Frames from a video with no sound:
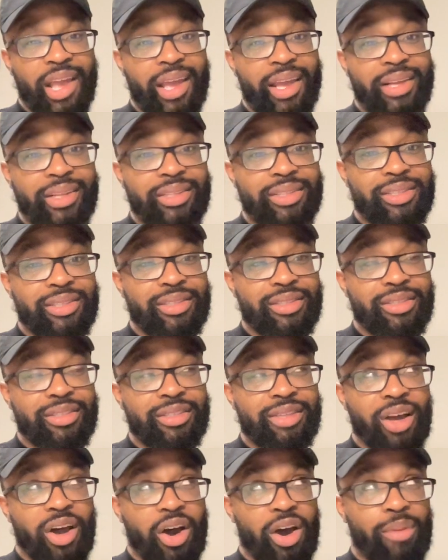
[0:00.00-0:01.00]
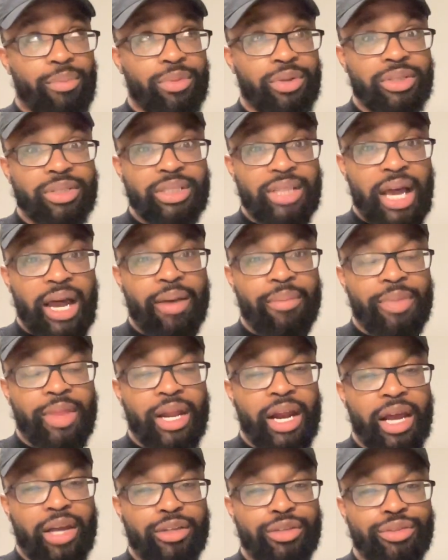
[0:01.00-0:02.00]
it's almost time
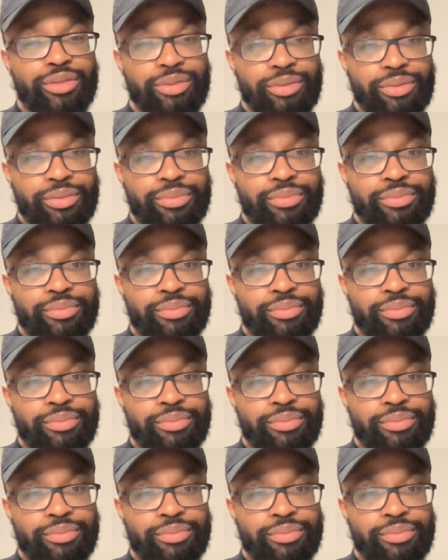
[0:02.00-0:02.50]
that I do.